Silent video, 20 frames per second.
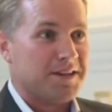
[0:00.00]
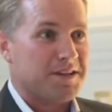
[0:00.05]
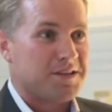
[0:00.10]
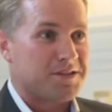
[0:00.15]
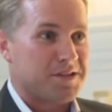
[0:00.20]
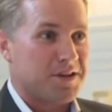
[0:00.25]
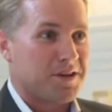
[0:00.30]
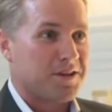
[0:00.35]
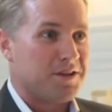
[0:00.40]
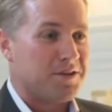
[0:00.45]

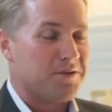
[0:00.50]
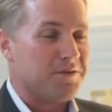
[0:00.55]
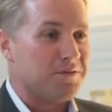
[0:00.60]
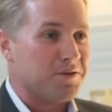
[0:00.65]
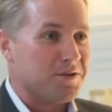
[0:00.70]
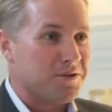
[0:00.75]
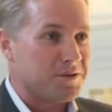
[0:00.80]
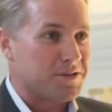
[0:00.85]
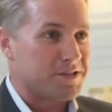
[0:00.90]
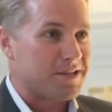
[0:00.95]
so that
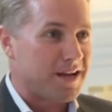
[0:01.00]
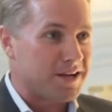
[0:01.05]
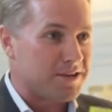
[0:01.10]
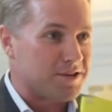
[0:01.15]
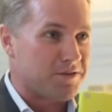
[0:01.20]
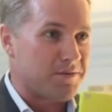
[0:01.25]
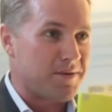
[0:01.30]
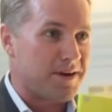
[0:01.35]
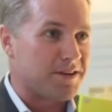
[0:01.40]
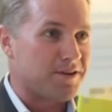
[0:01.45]
you're starting
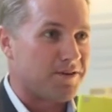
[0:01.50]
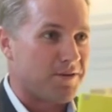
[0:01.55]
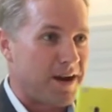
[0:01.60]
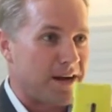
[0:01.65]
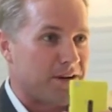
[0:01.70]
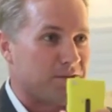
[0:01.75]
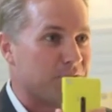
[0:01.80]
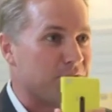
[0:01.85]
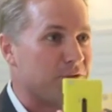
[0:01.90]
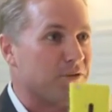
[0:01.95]
to
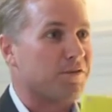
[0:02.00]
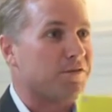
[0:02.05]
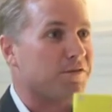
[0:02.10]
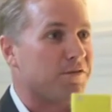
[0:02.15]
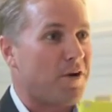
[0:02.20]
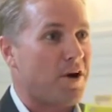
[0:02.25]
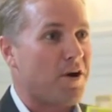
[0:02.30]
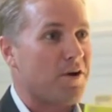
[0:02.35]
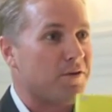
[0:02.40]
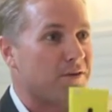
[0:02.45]
interact with your
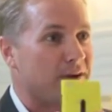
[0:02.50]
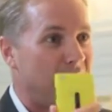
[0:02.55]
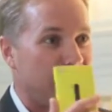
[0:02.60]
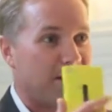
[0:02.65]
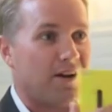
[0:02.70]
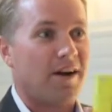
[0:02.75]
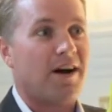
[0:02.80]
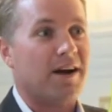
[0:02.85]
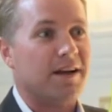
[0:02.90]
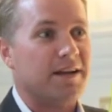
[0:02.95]
phone
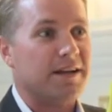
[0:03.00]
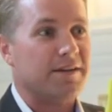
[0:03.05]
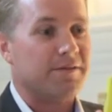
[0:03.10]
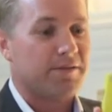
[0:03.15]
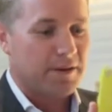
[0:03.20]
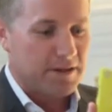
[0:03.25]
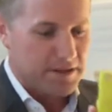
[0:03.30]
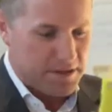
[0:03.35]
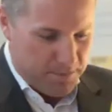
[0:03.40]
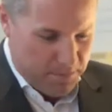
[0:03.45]
at eye
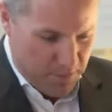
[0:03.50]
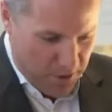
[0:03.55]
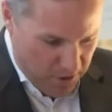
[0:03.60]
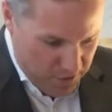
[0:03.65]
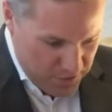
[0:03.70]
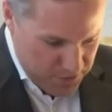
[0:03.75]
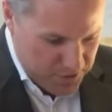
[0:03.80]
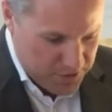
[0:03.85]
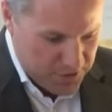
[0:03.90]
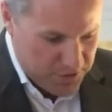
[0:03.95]
level as
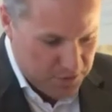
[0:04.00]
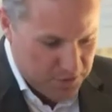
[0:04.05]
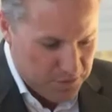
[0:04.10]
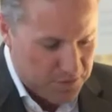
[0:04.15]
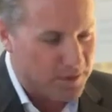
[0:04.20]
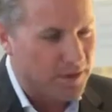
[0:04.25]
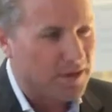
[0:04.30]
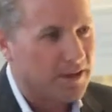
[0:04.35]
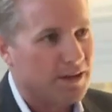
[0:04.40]
opposed to